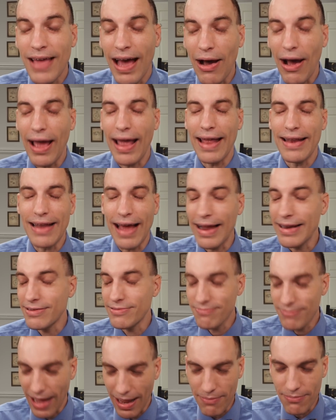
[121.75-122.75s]

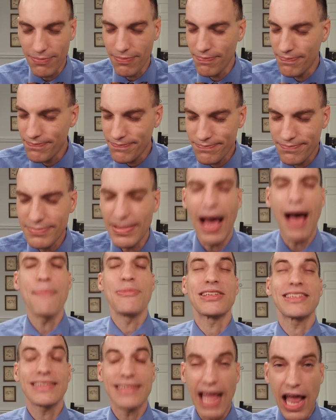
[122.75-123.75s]
I'm
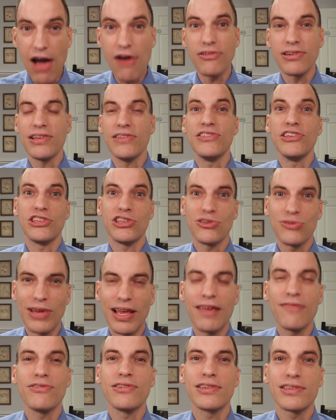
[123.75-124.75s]
astounded that you
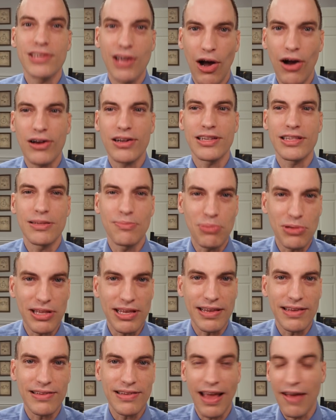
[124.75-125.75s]
even talked to the
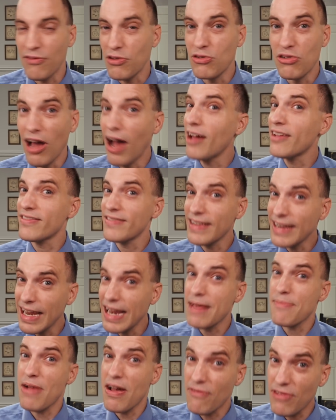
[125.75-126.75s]
police. Have you not seen
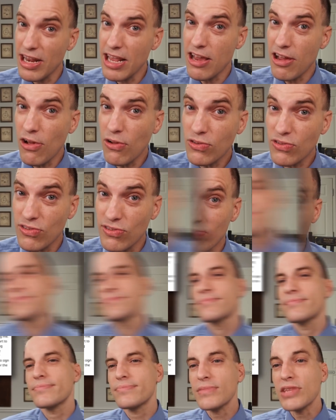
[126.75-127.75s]
any of my videos?
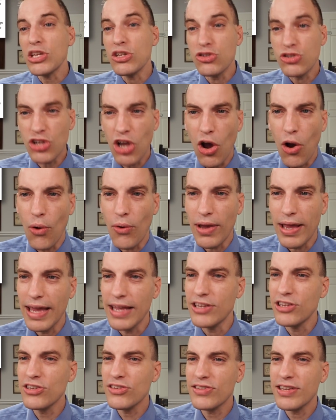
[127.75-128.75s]
So,
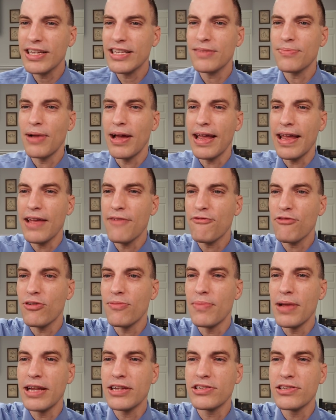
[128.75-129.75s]
he just gets my
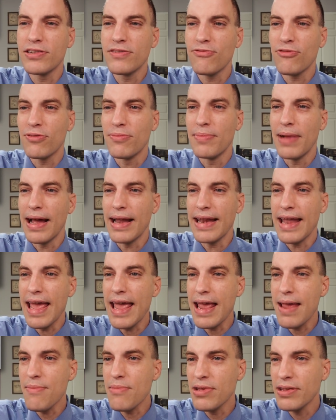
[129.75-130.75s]
information from my
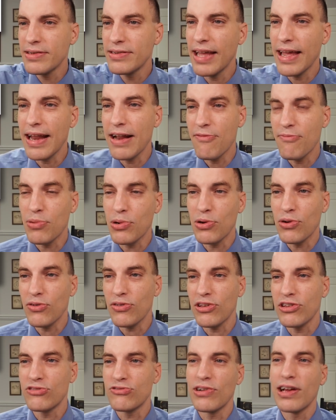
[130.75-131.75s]
name, date of
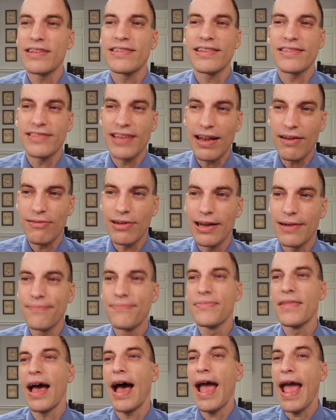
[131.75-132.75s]
birth, address, etc.
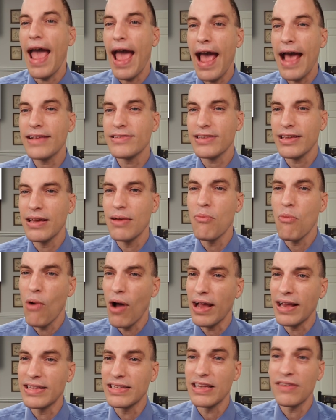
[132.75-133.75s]
I ask him
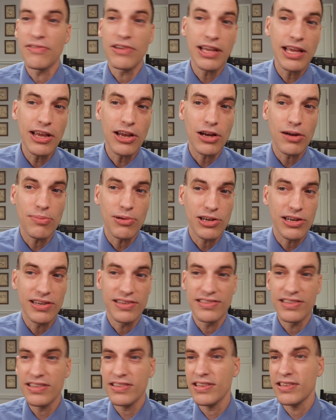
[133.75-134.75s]
why he's even here,
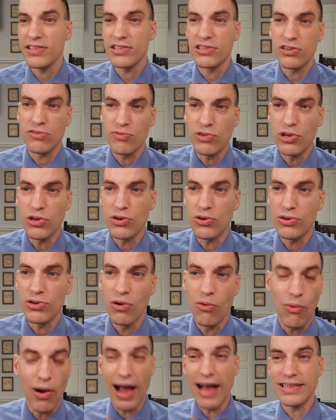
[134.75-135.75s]
because this isn't a road.
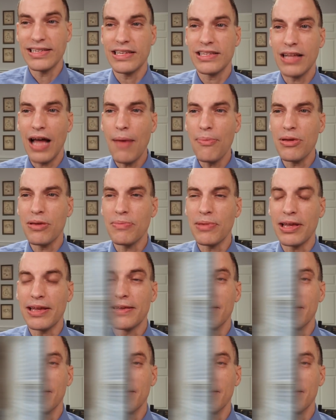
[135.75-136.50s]
Why is he stopping me?